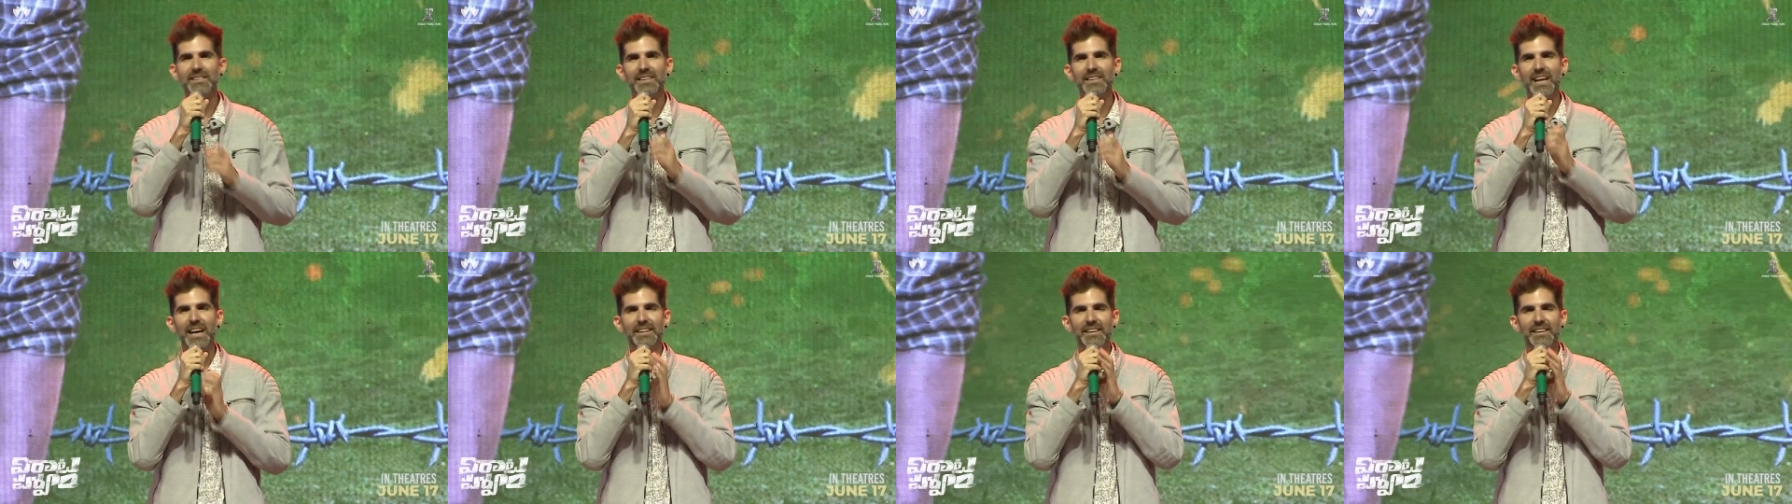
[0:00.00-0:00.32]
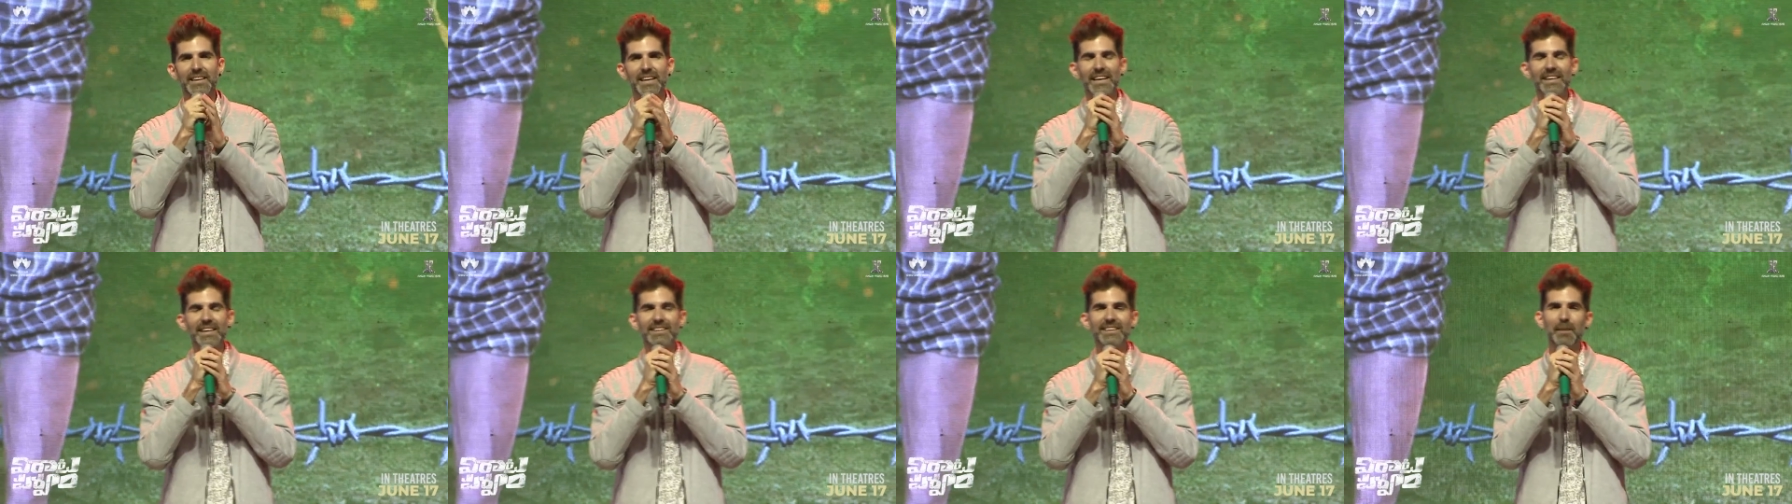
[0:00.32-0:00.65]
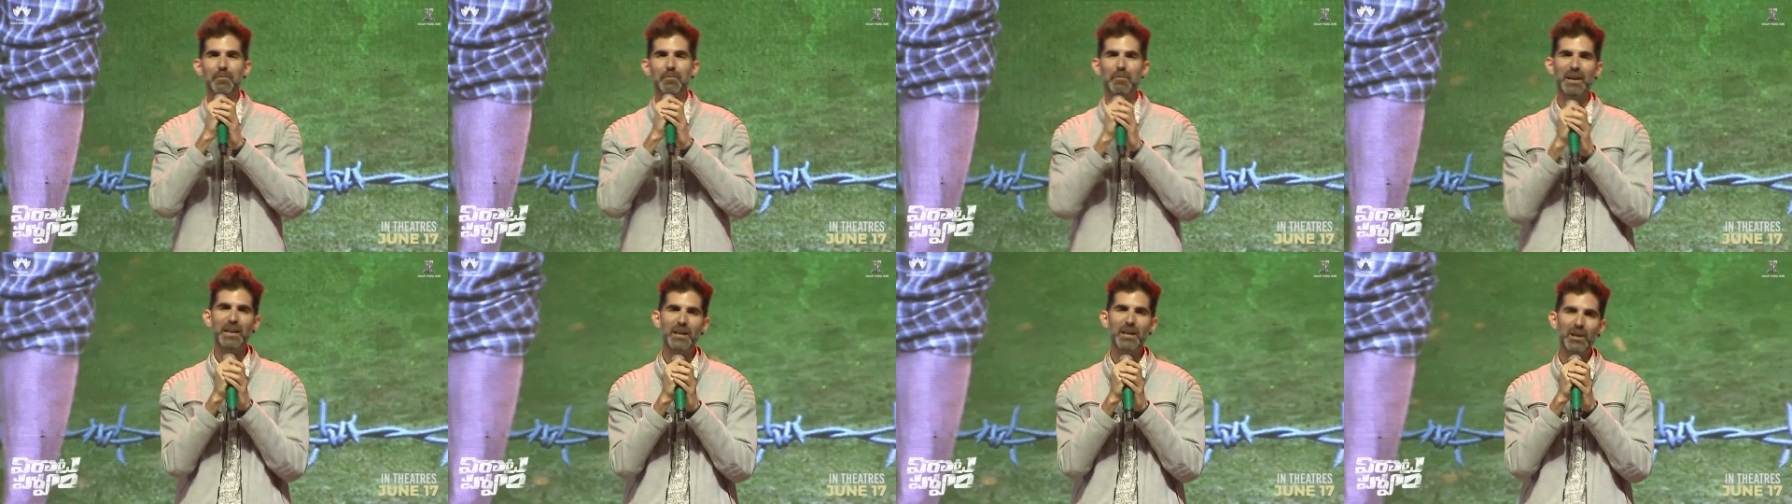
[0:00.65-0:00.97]
is that it's
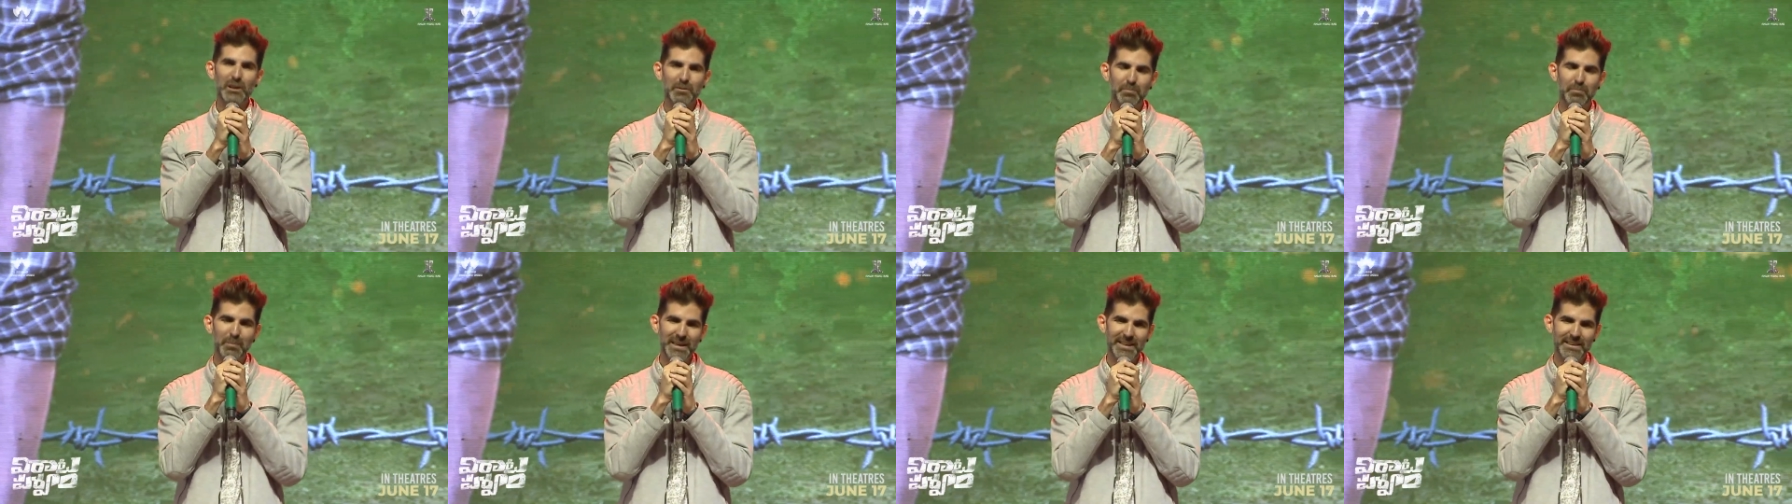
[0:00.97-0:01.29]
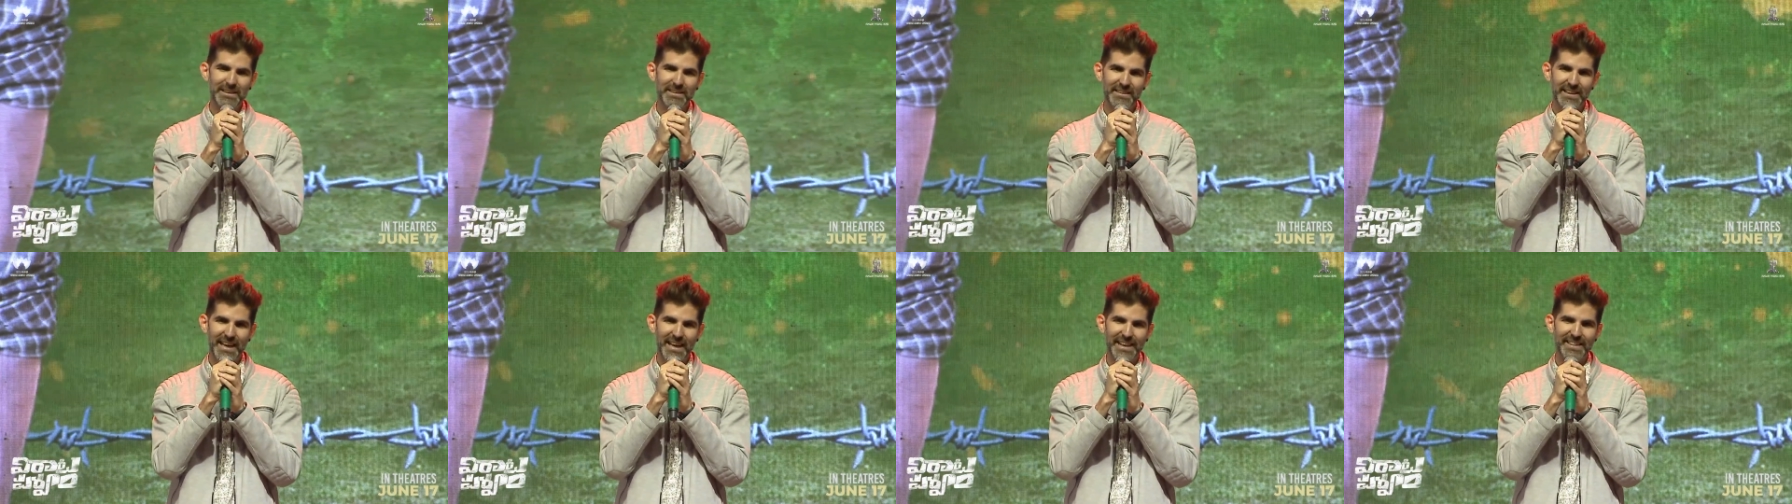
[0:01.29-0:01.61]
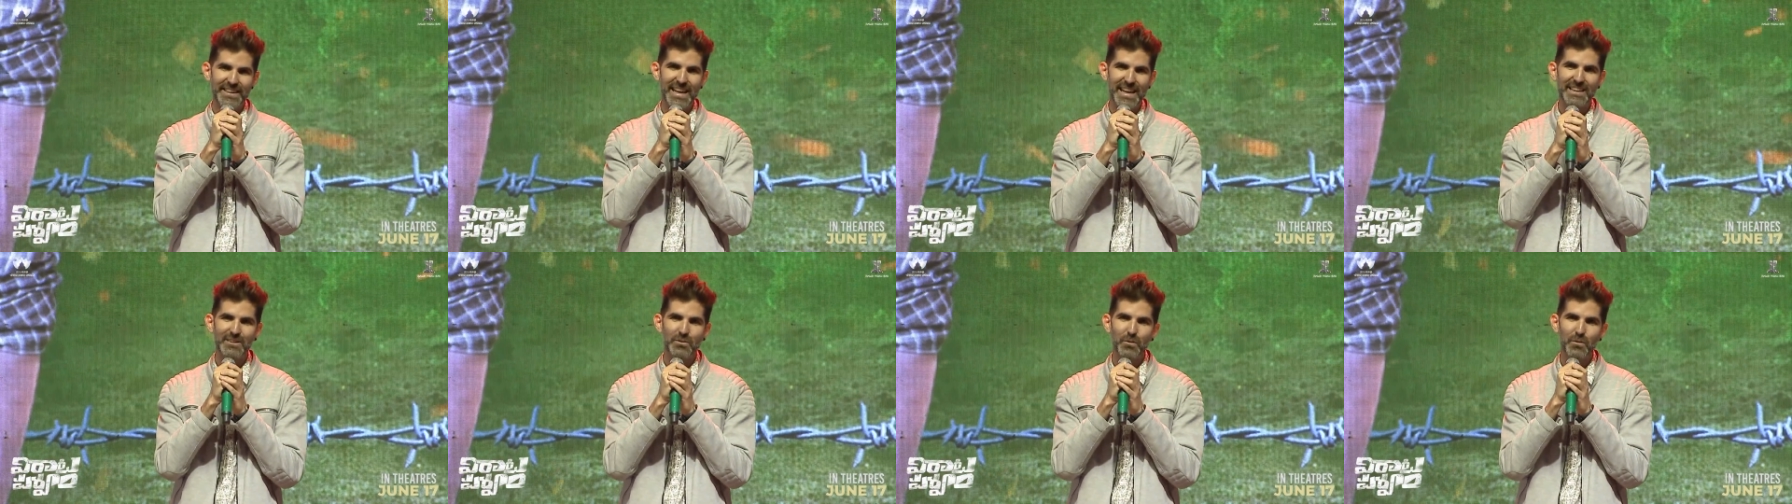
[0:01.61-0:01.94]
a period piece,
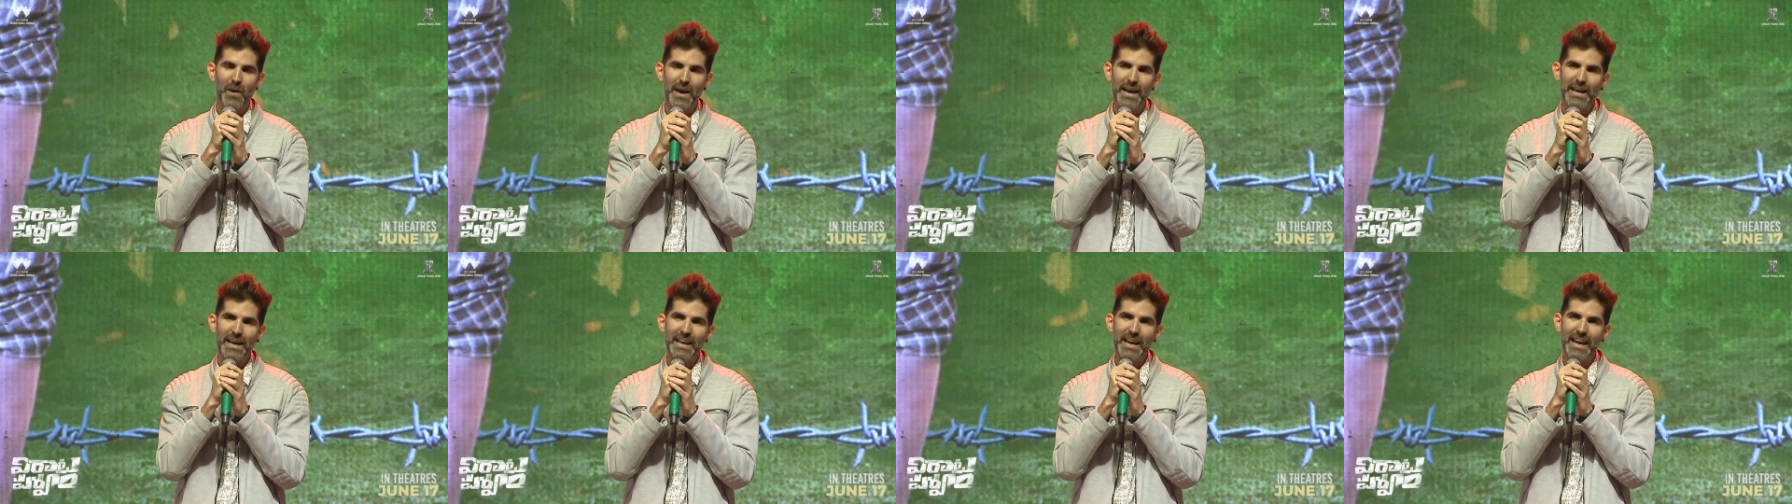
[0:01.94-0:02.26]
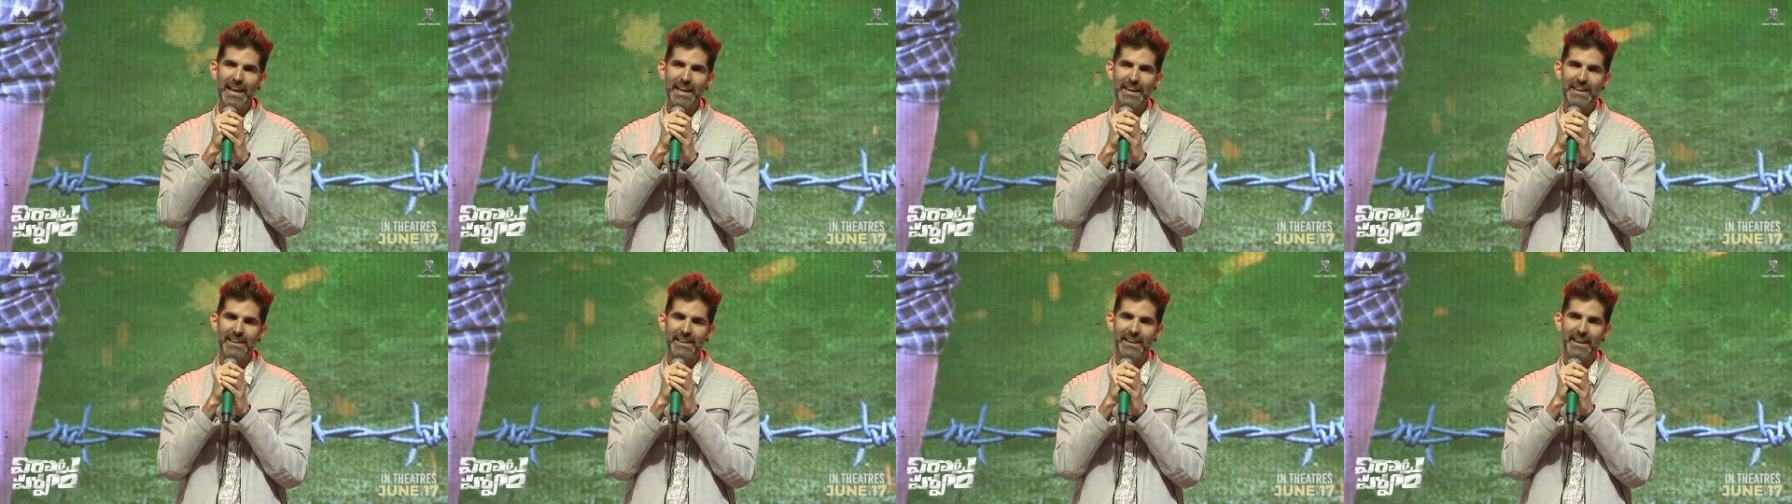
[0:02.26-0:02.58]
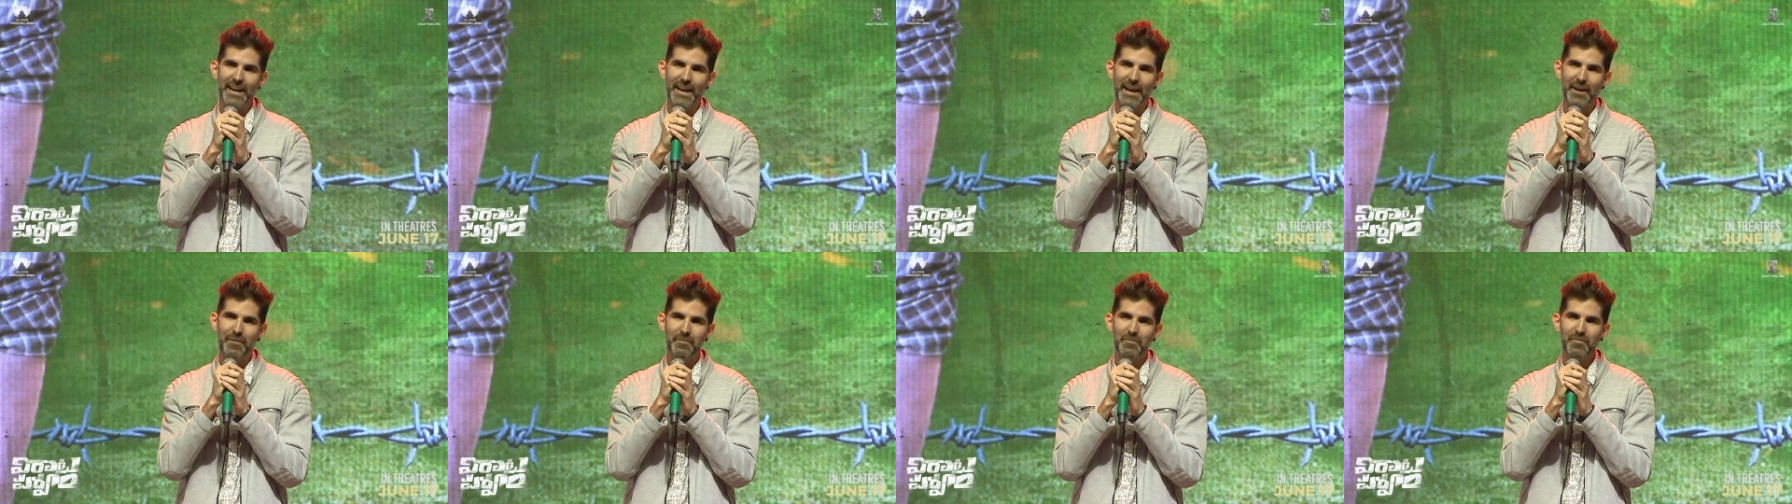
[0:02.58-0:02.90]
and that's why, like,
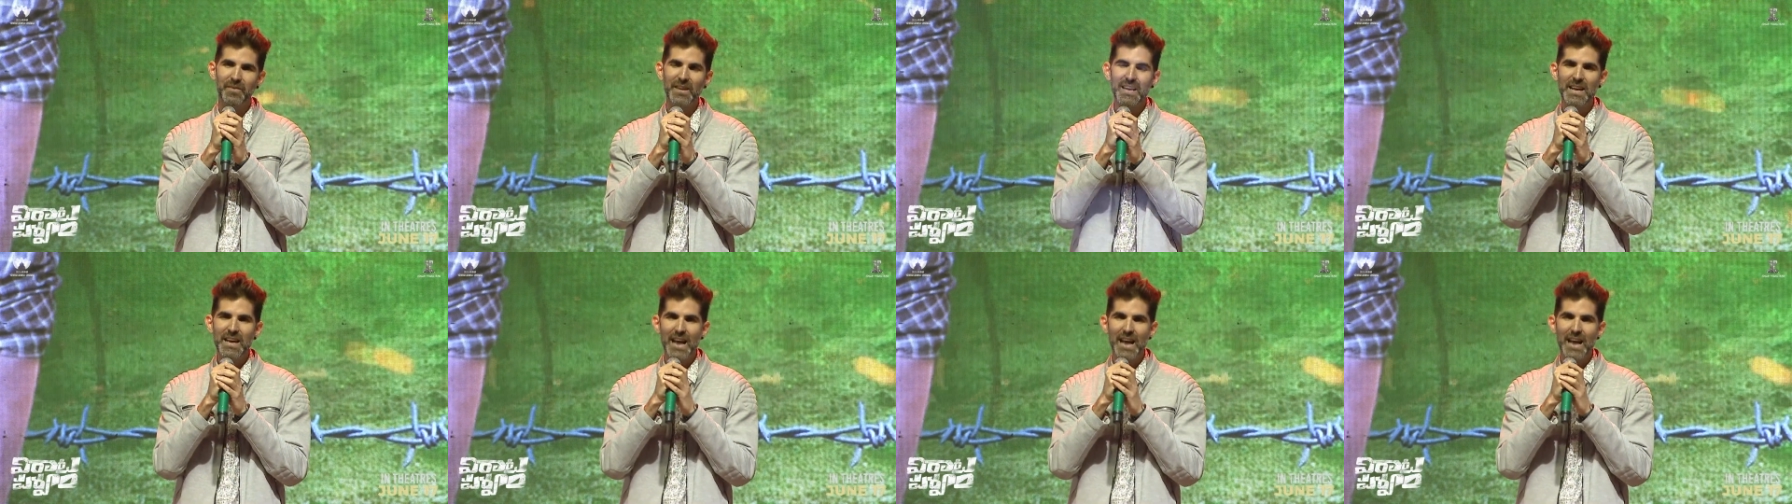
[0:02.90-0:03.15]
um,